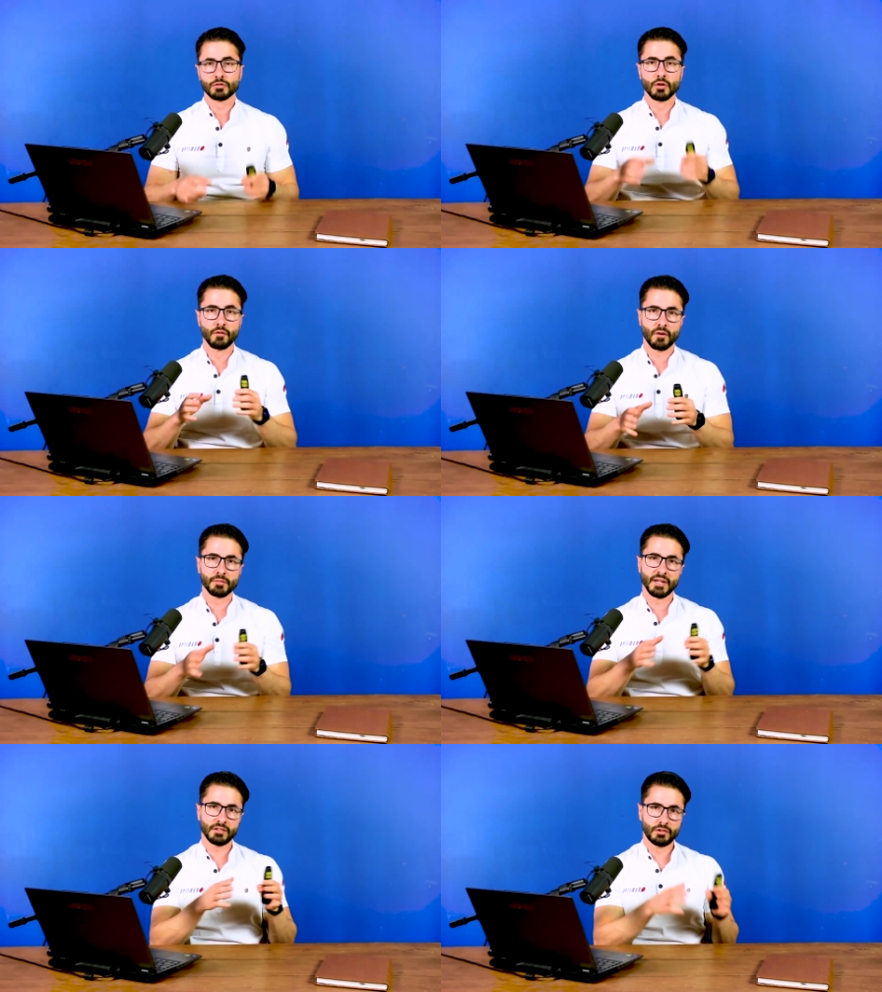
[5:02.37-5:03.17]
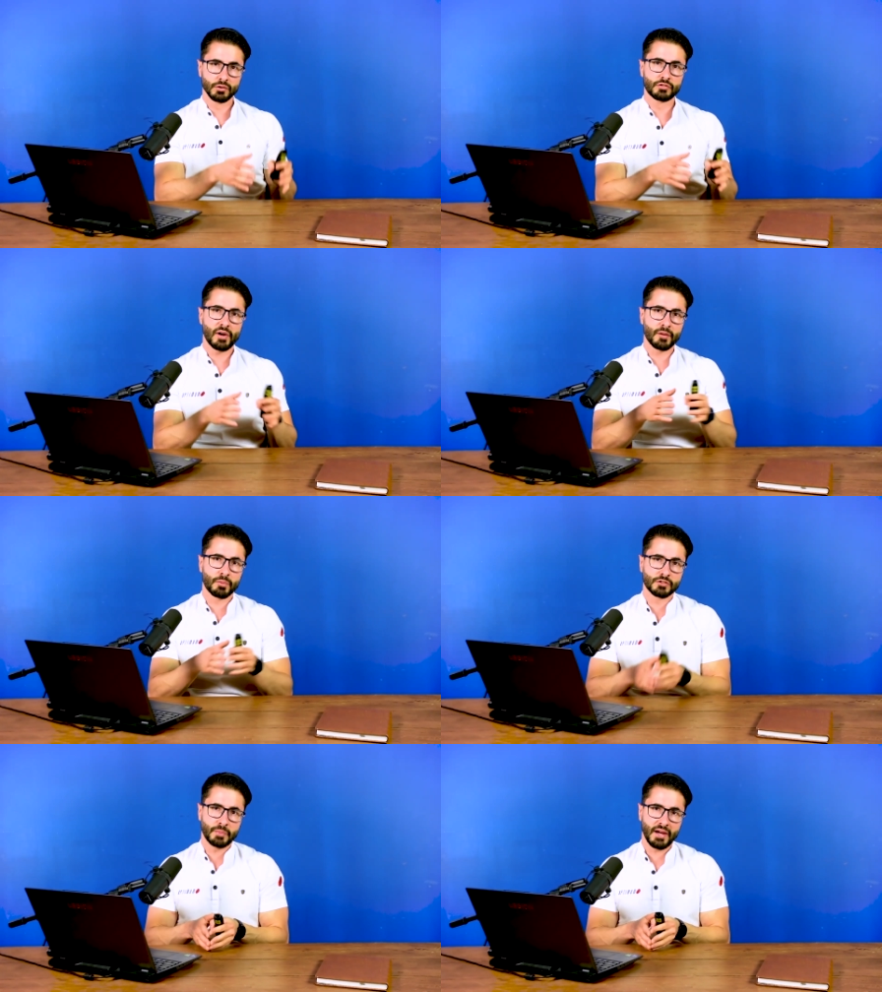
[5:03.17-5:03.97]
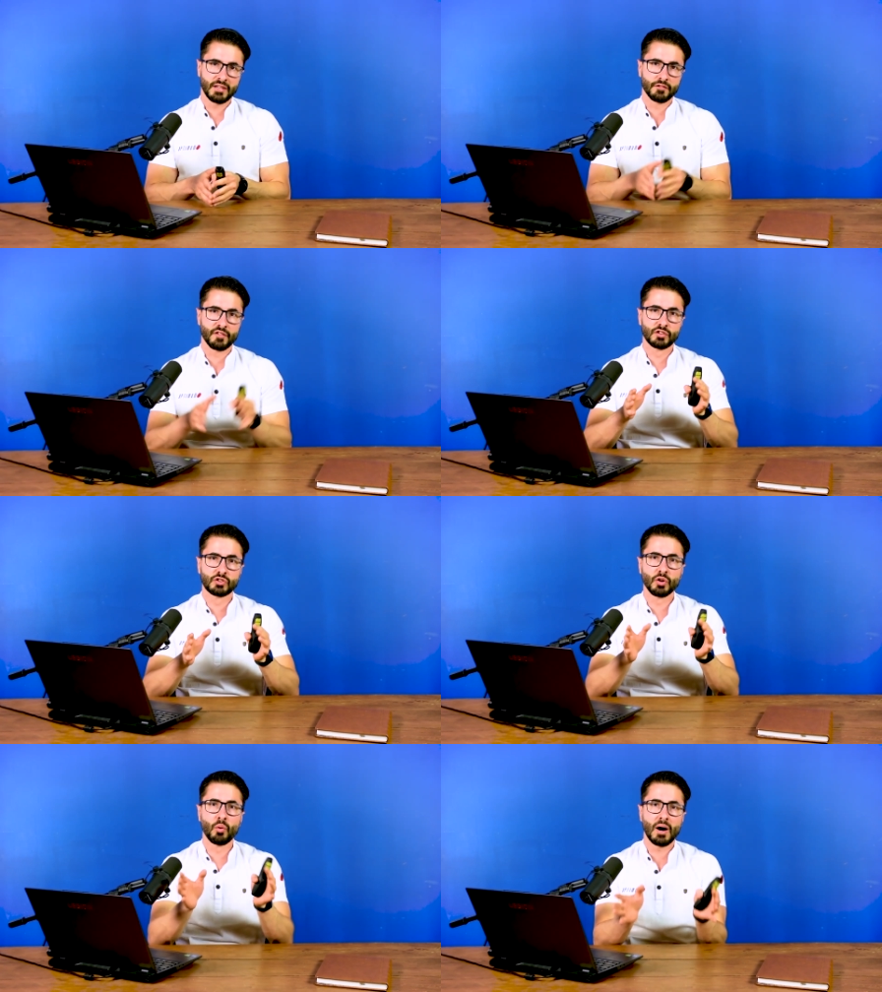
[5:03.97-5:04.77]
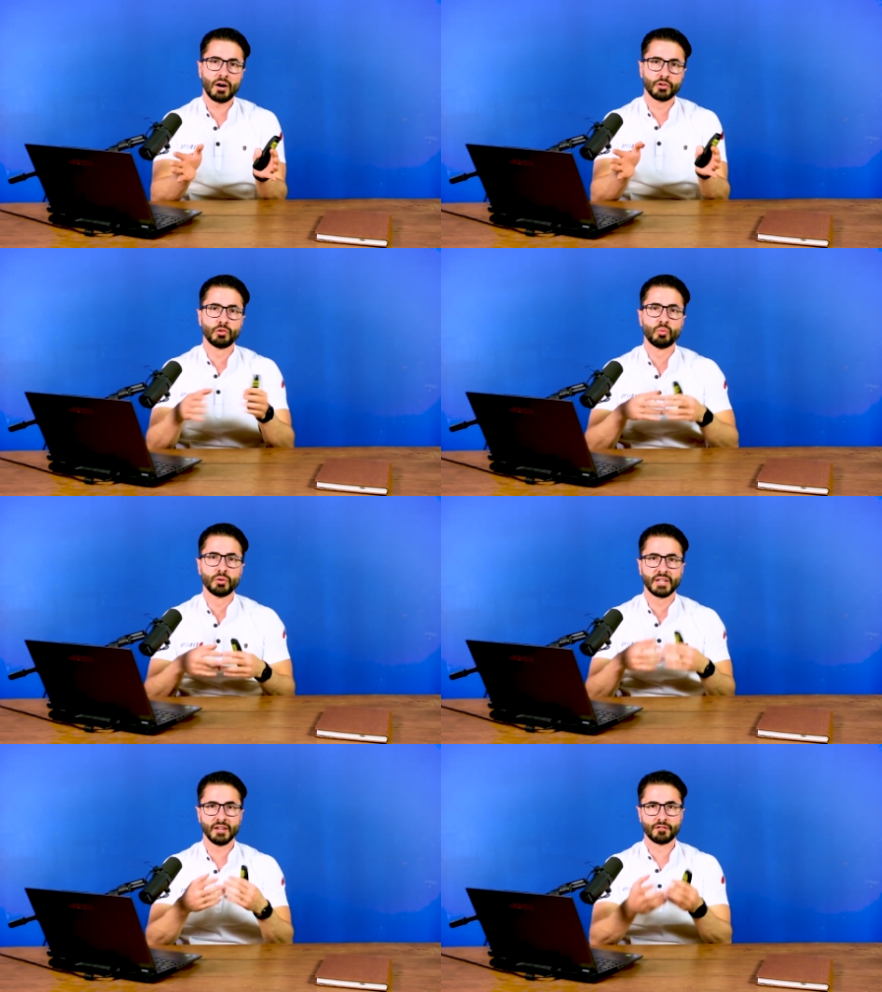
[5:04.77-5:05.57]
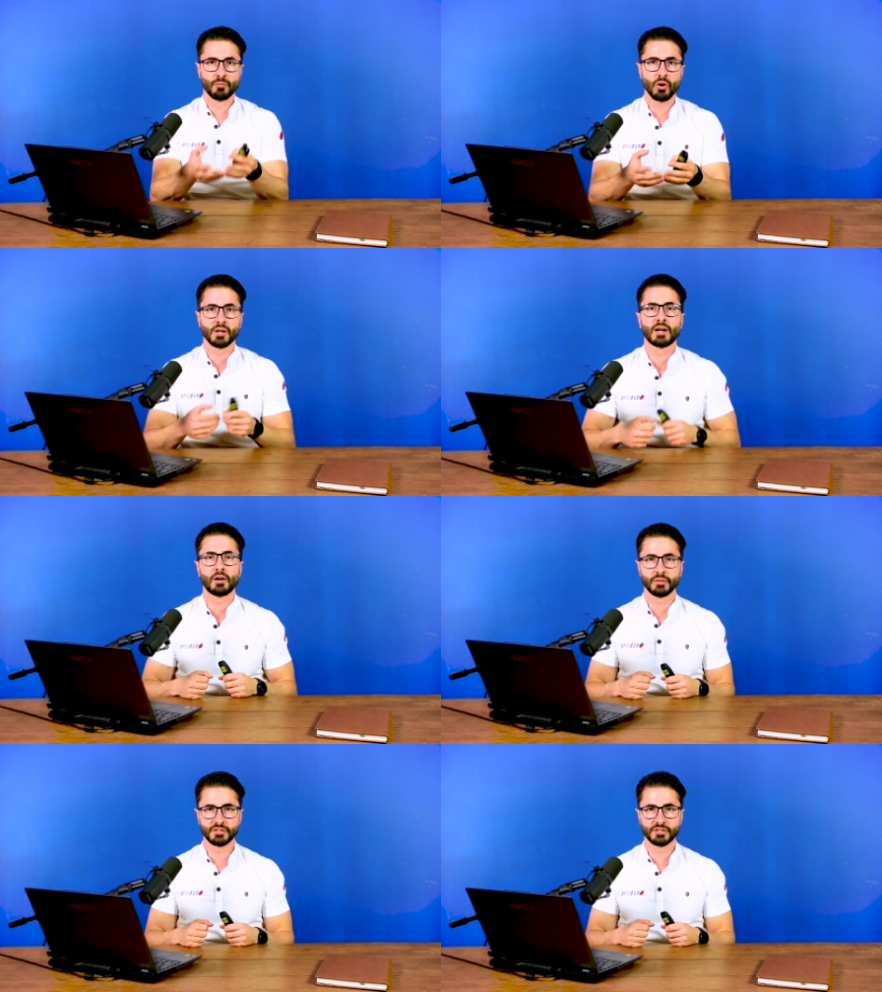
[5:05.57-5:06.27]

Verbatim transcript: So from the induced drag perspective, toe out would give more car